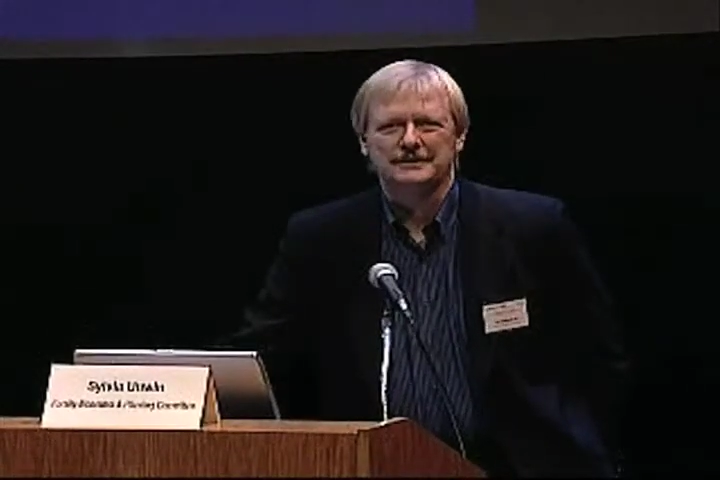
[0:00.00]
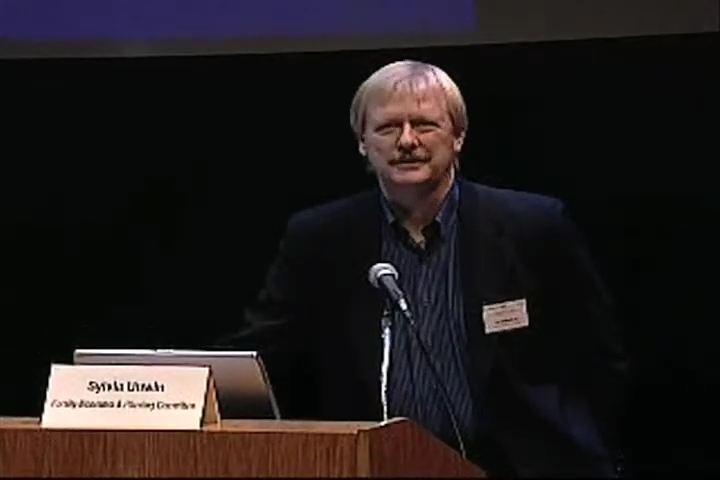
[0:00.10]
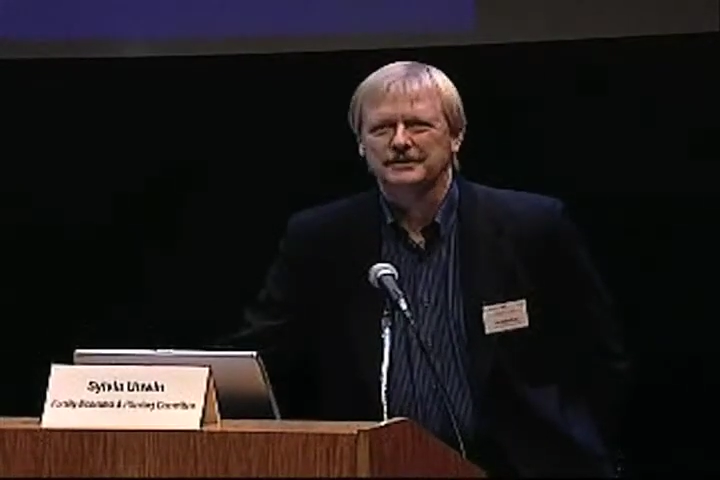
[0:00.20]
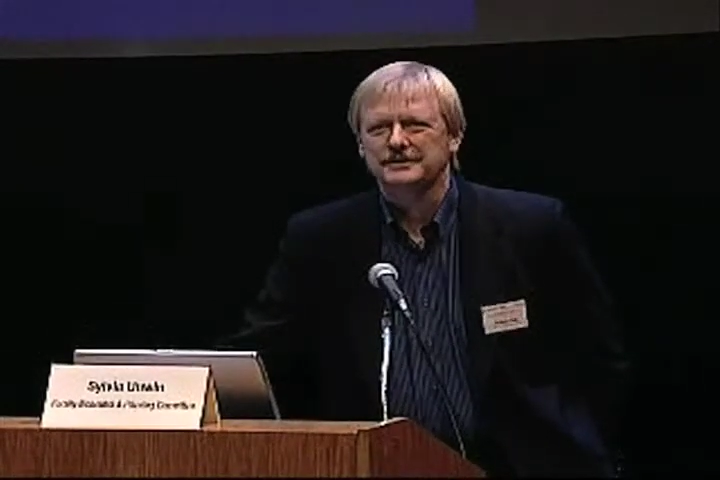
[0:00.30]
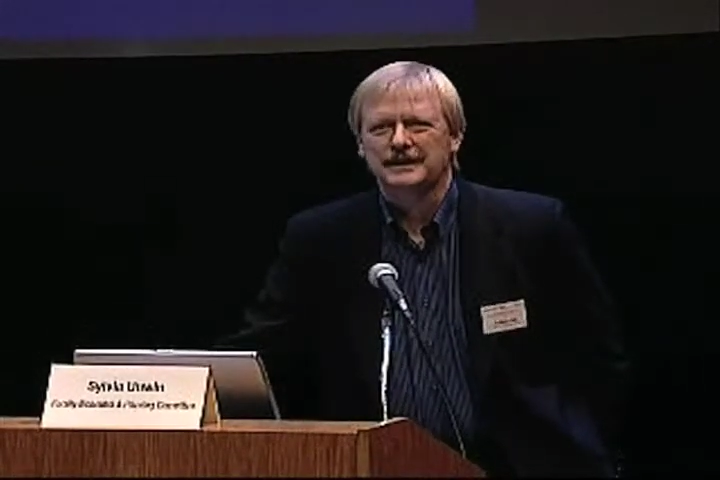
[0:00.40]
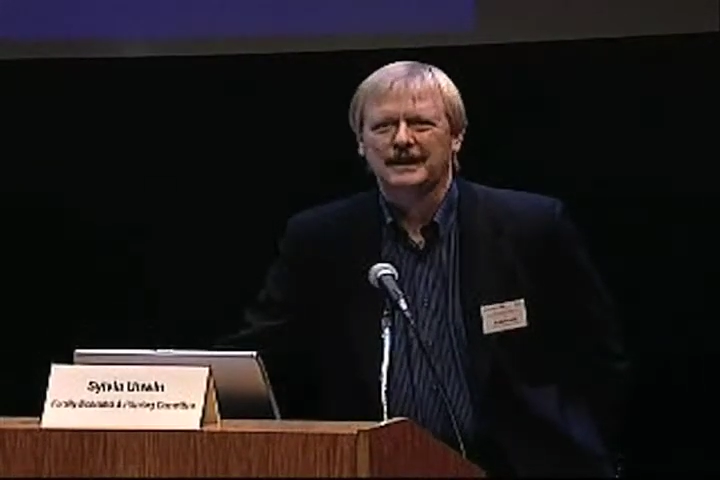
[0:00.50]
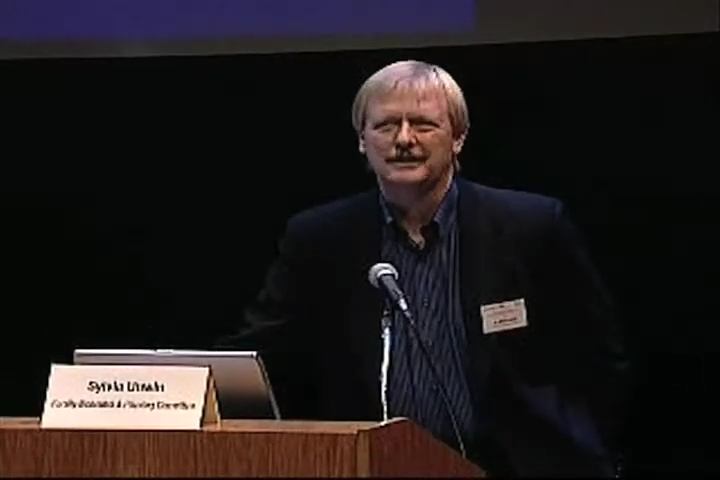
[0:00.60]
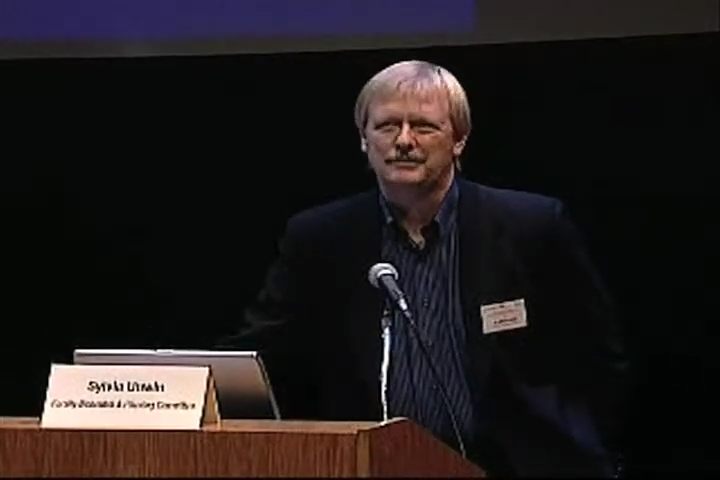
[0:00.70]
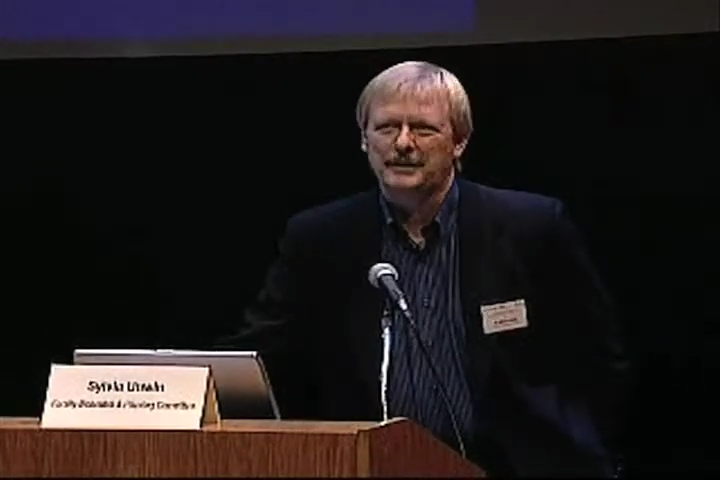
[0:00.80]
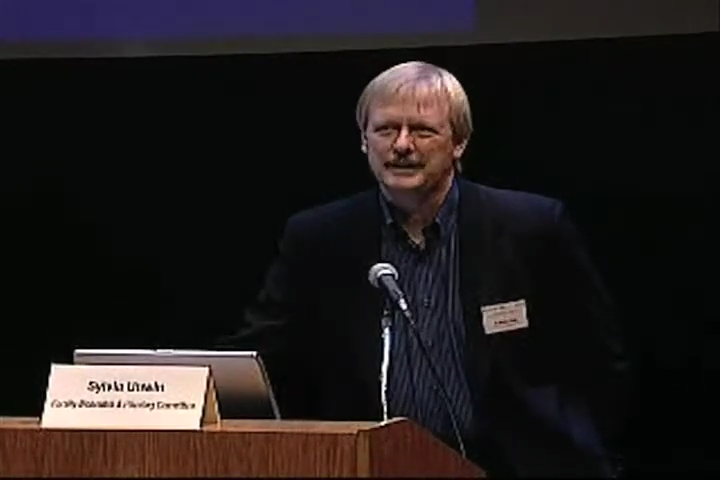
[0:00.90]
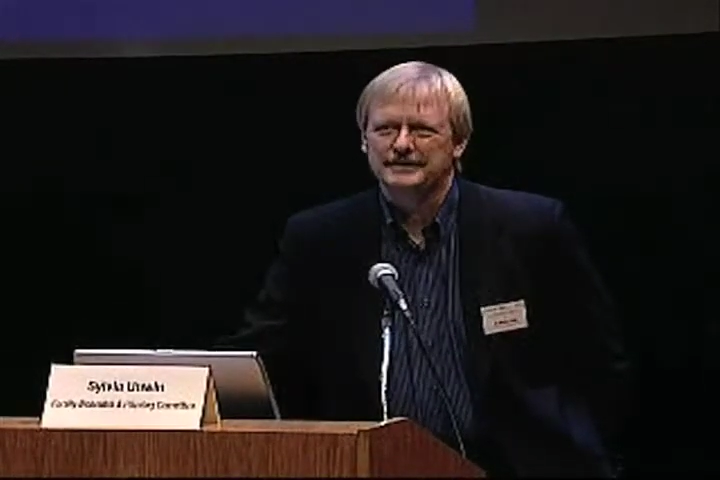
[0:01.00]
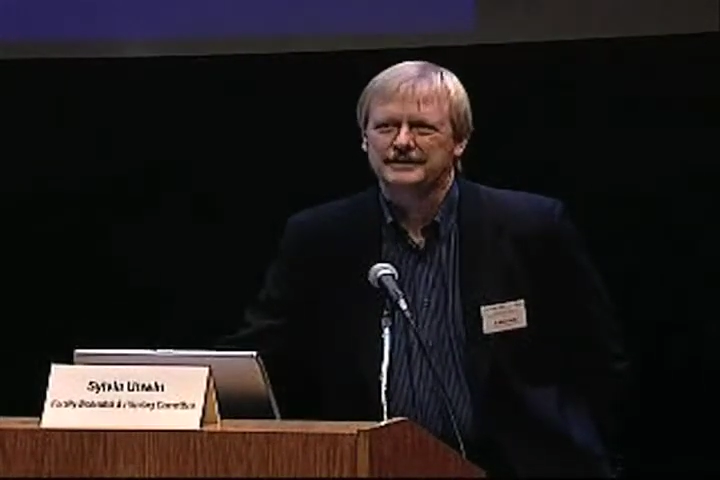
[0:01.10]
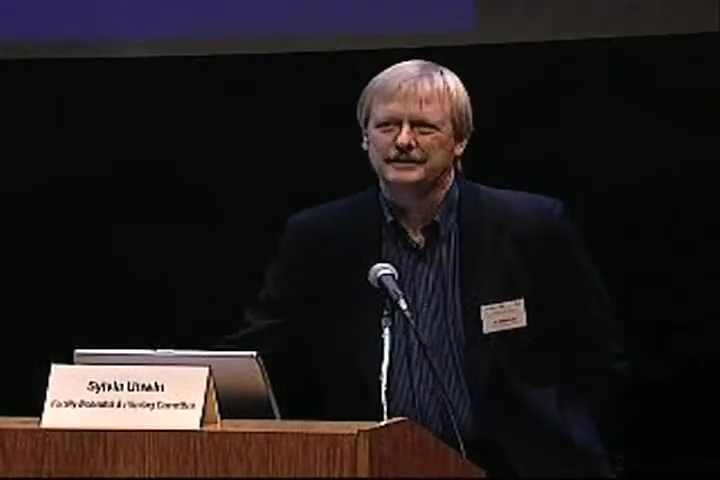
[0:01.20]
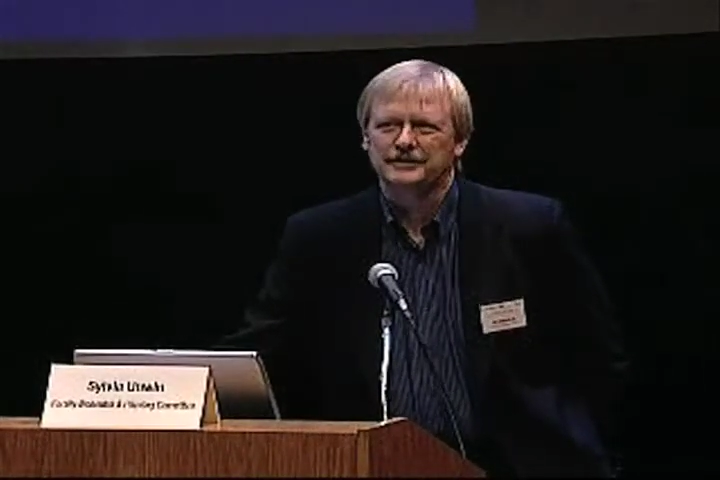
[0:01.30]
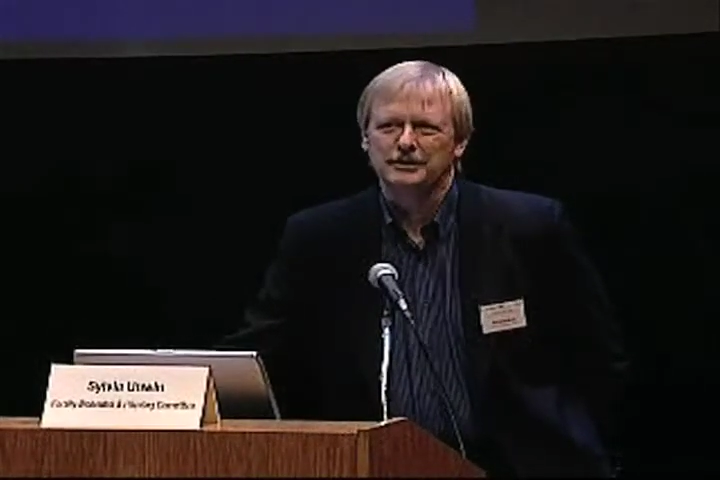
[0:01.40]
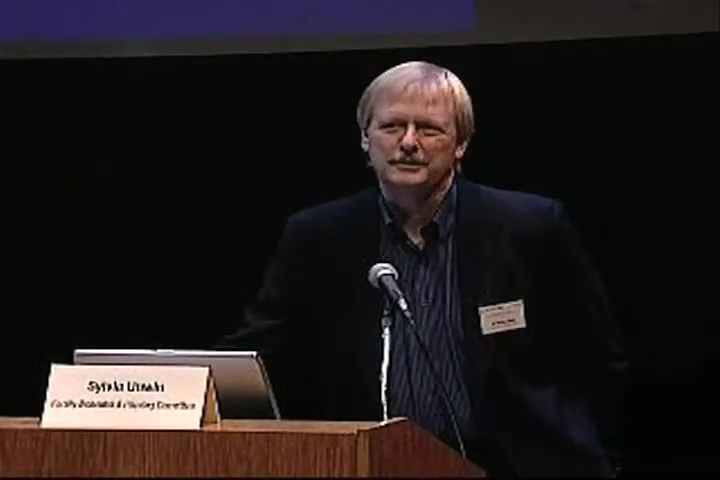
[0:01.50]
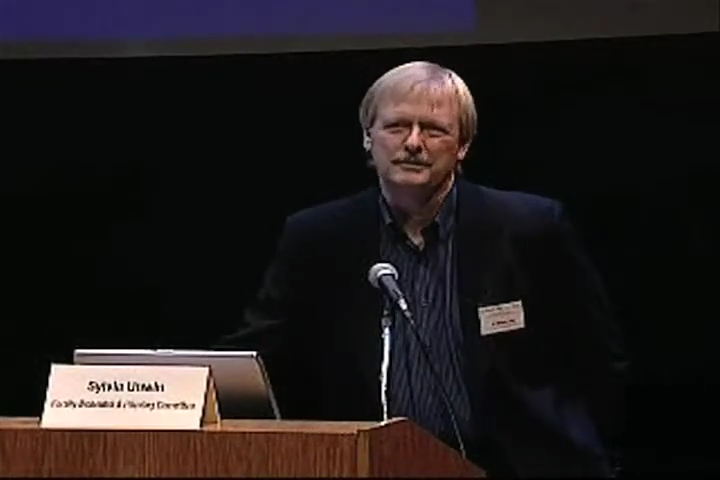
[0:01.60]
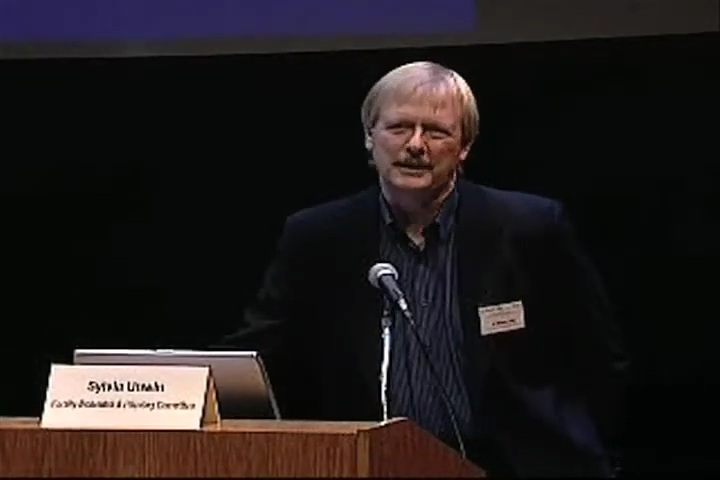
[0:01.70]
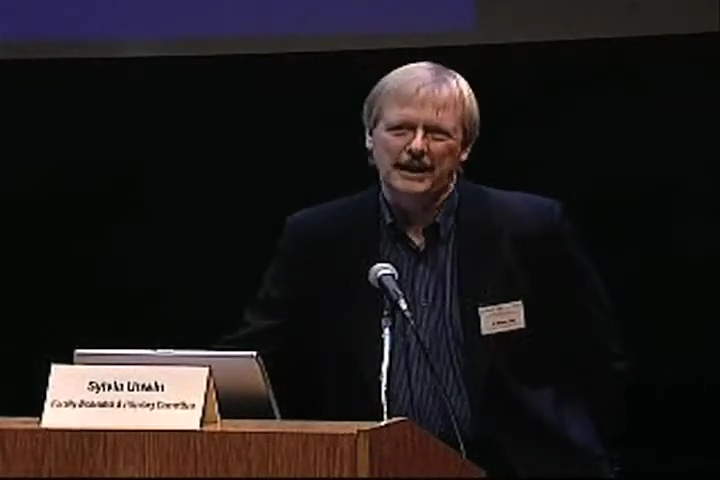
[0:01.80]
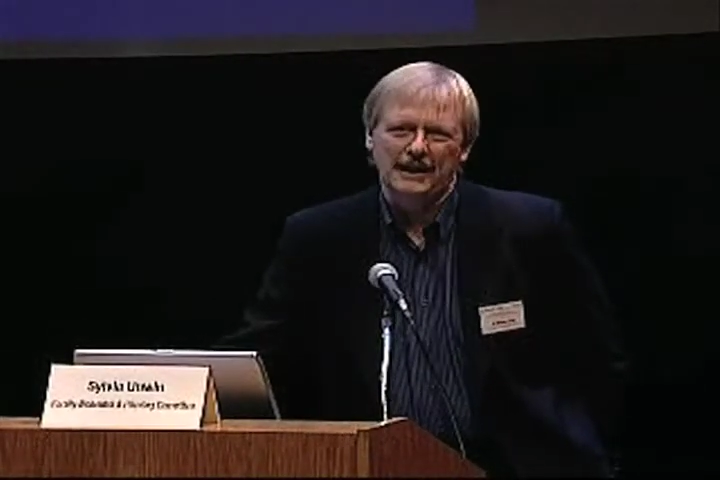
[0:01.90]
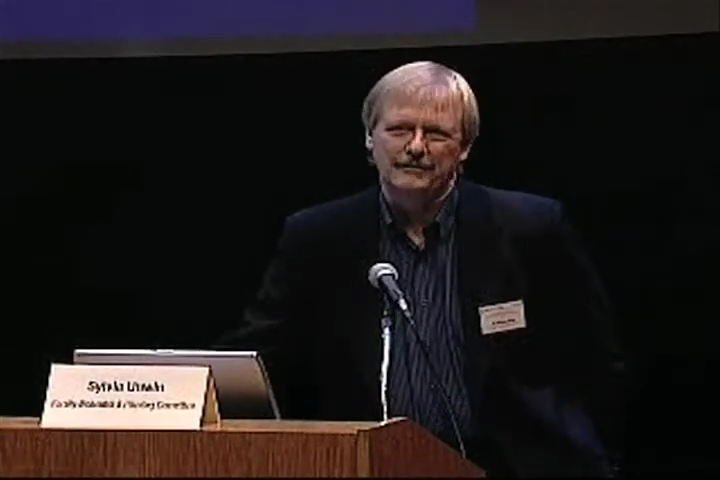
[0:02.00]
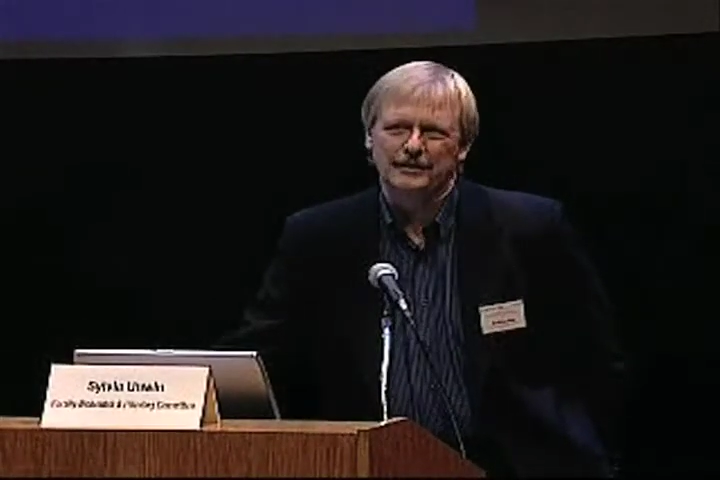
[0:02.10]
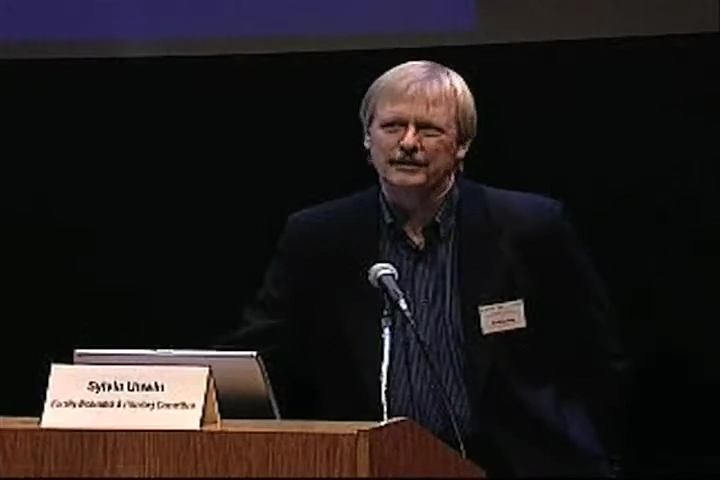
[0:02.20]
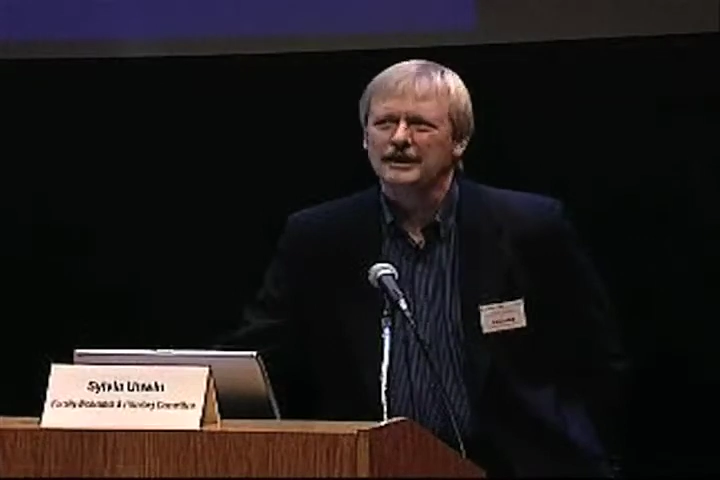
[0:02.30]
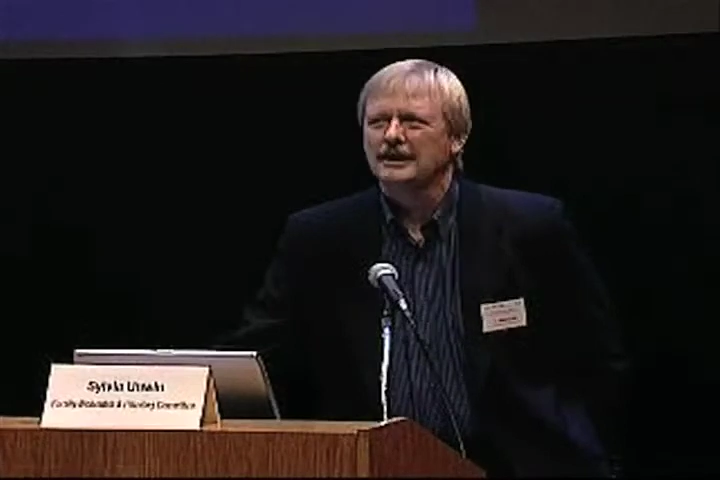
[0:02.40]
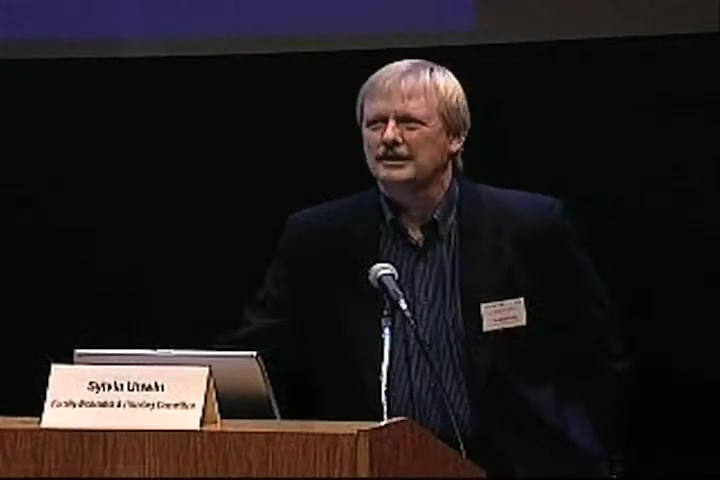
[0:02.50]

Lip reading: understand the basics of human behavior,